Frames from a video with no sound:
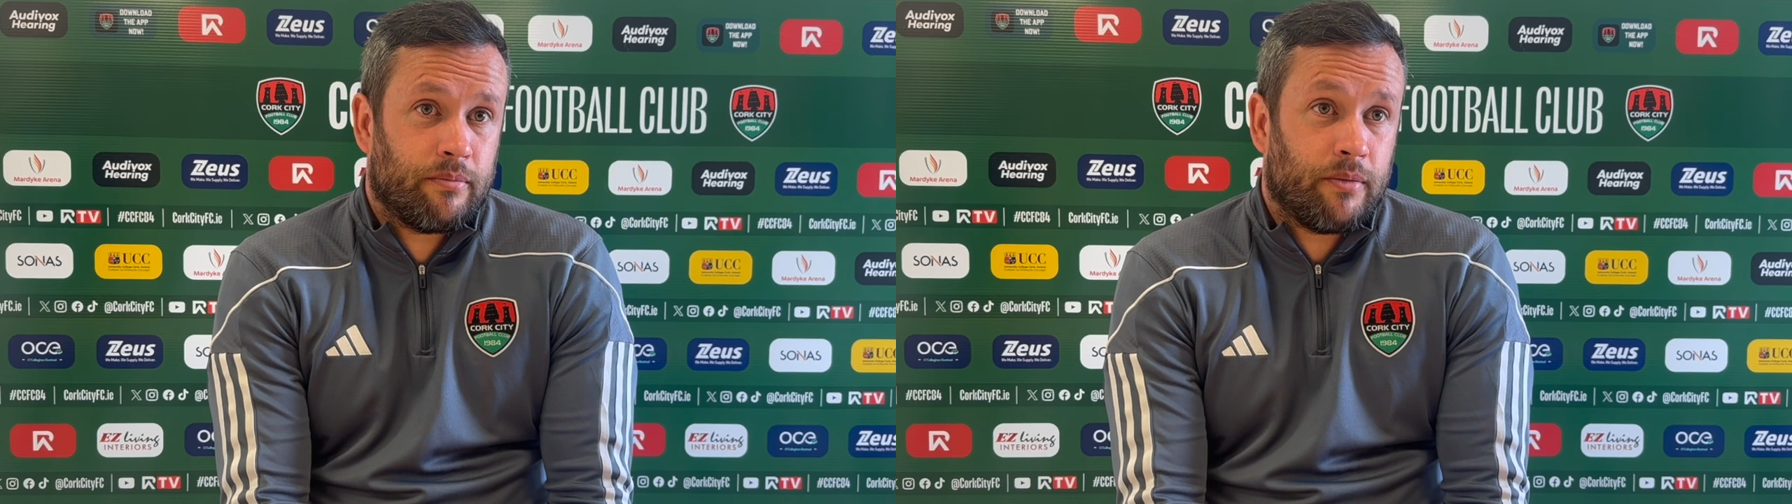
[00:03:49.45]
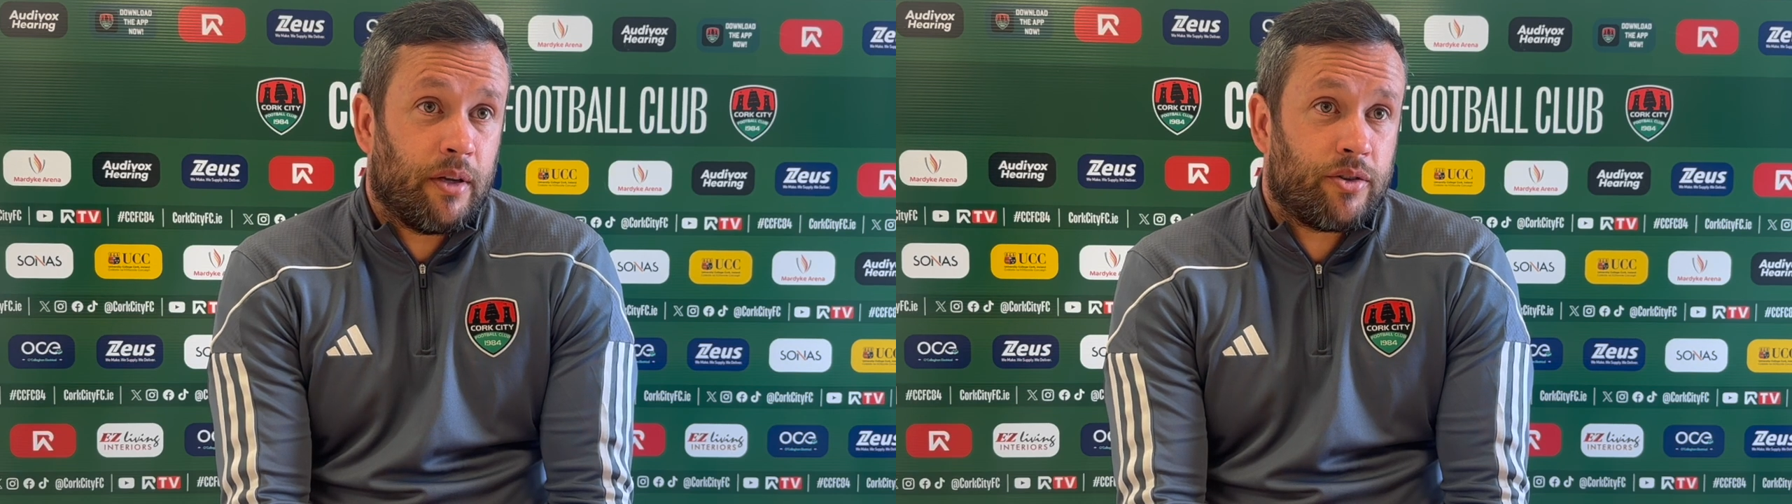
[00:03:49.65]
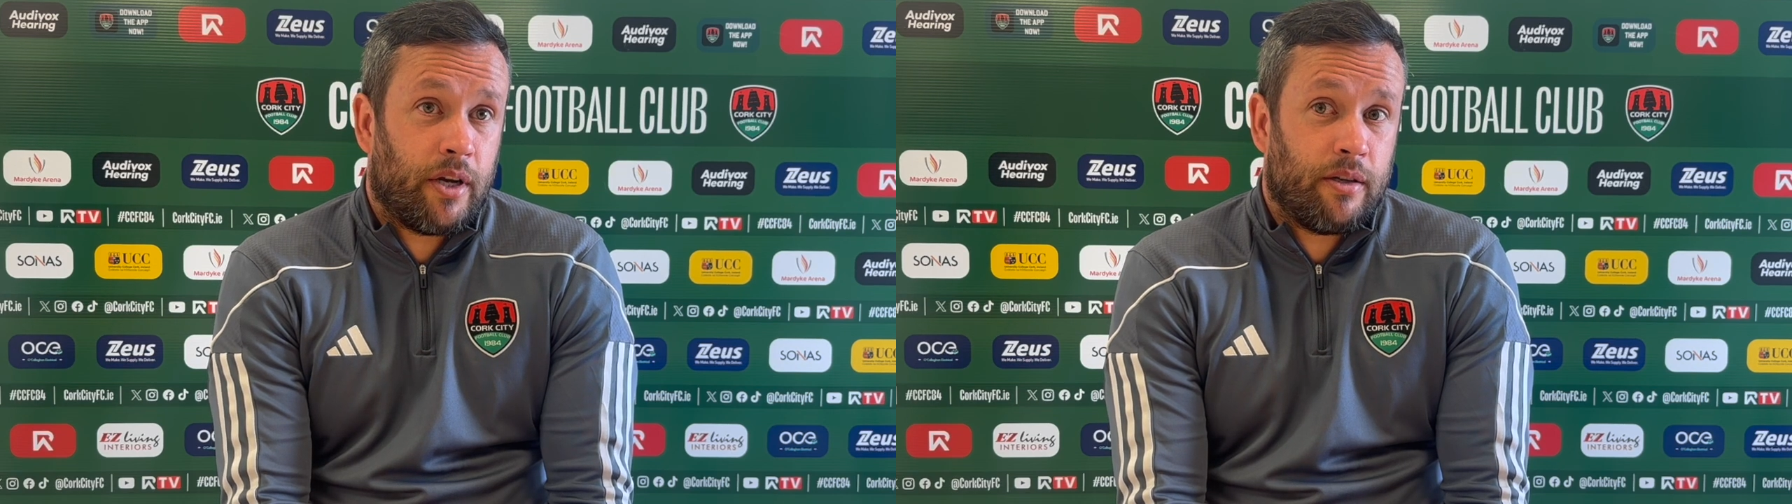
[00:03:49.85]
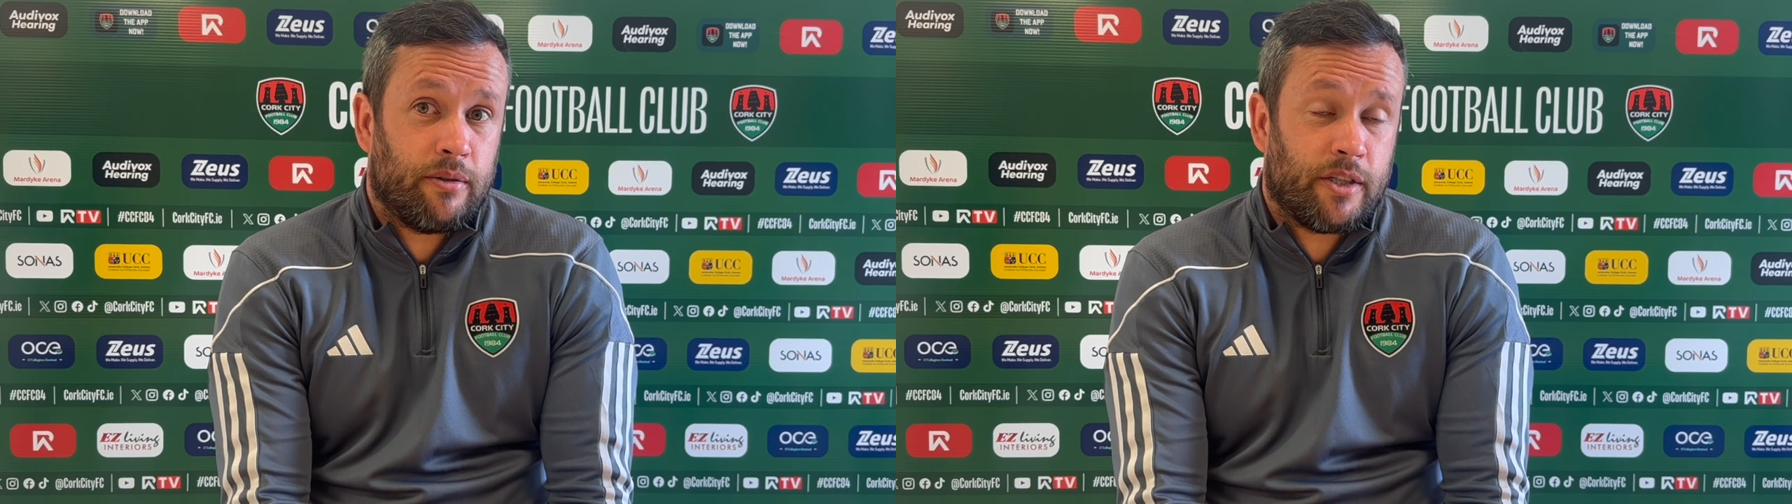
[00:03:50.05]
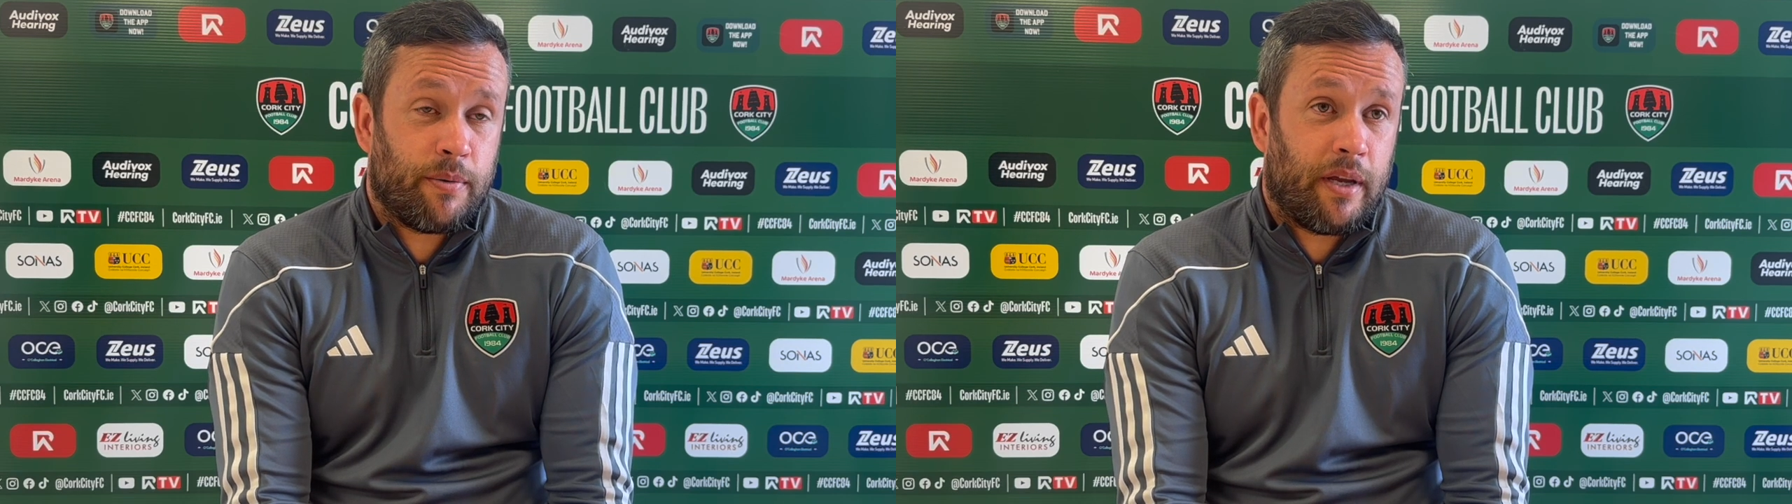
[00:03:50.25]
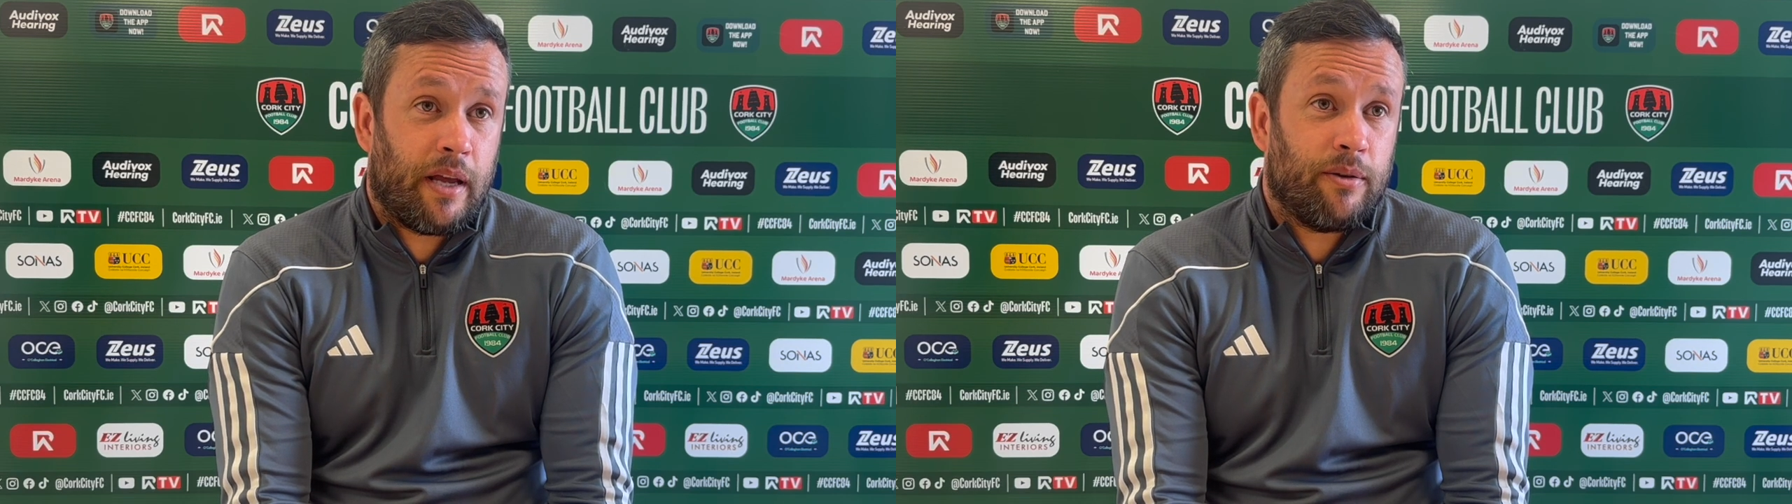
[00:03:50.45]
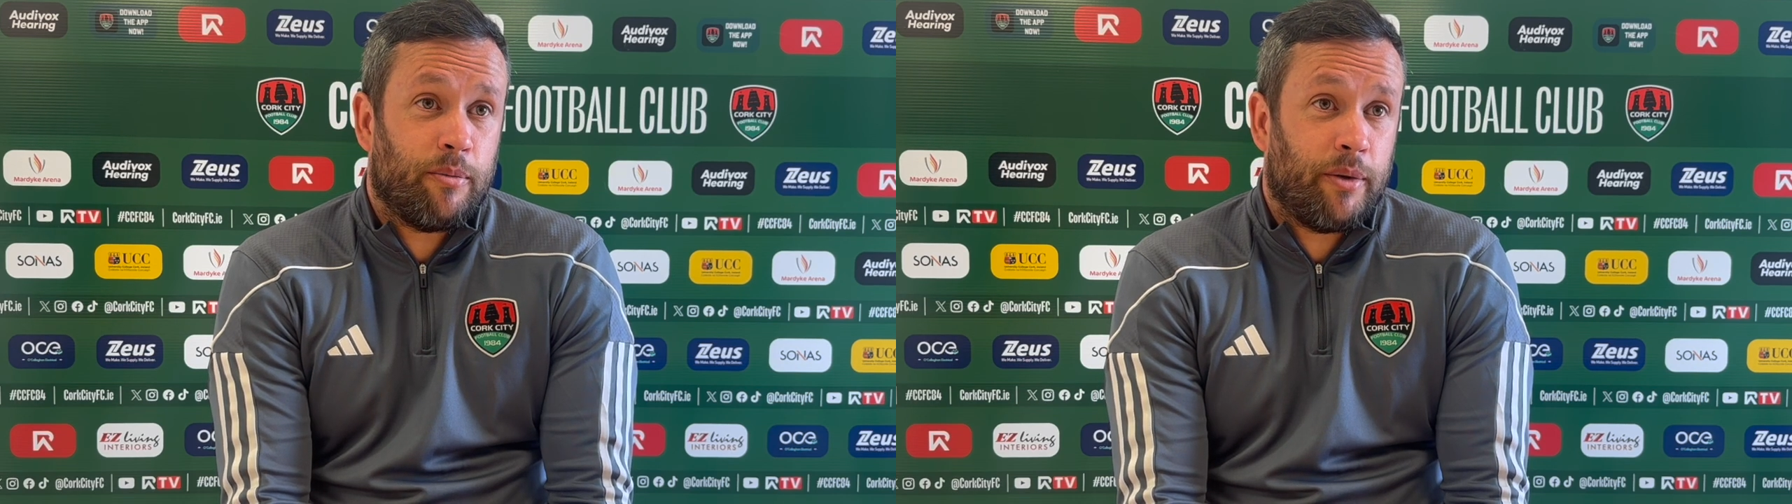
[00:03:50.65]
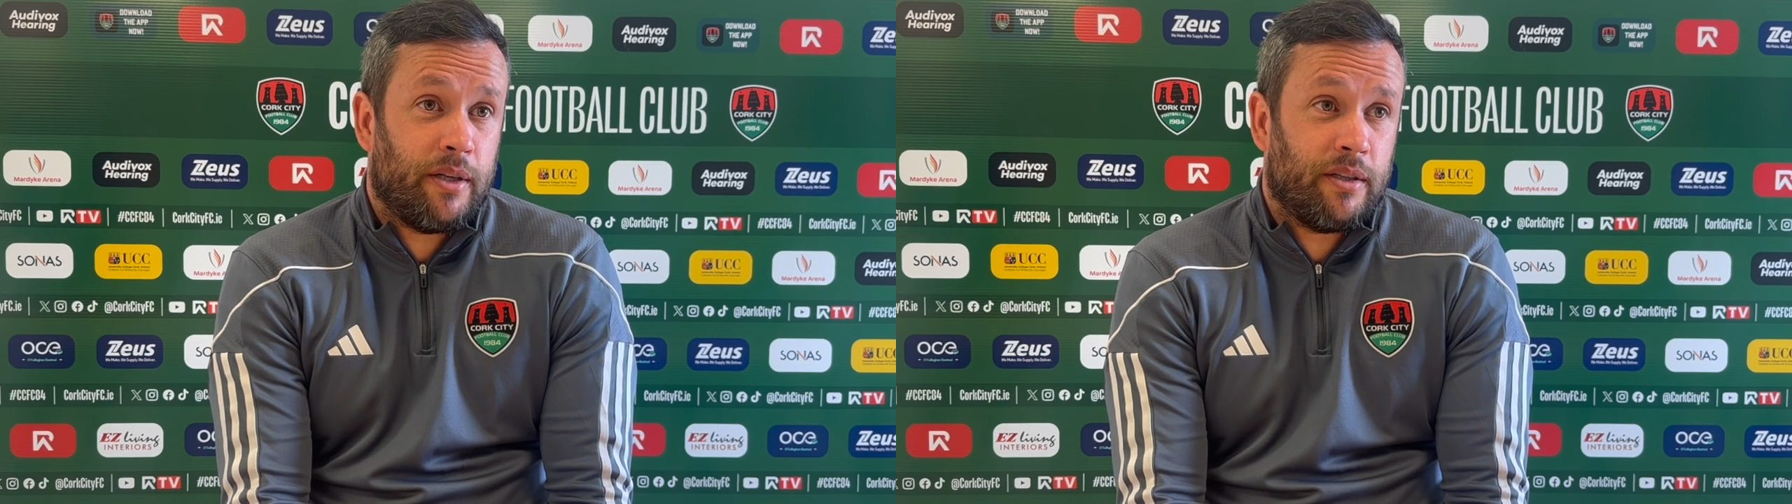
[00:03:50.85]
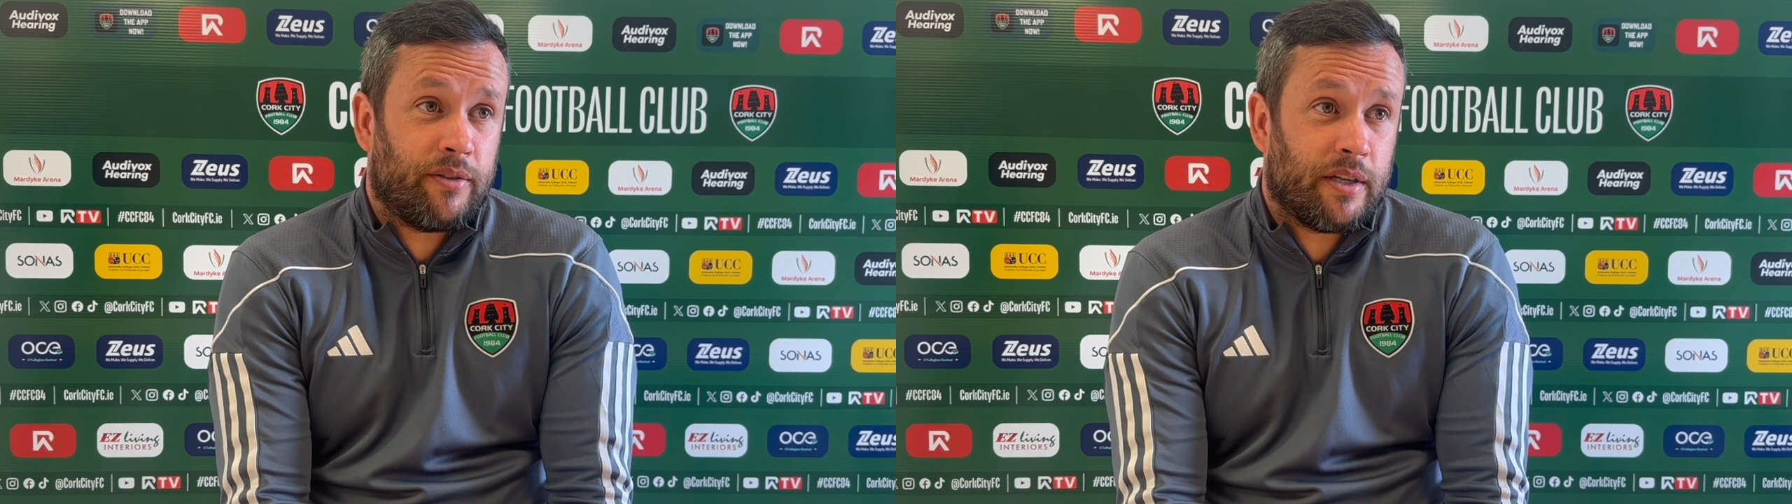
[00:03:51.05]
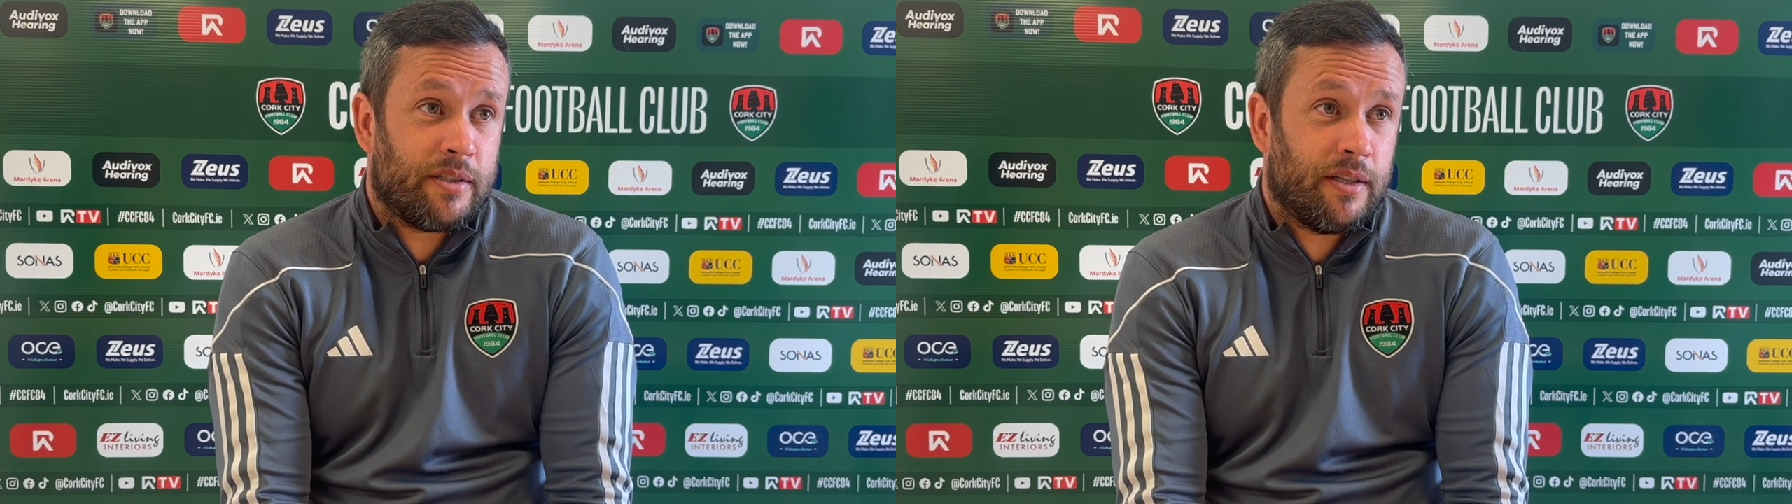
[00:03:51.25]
I'll try and go this weekend unbeaten if that's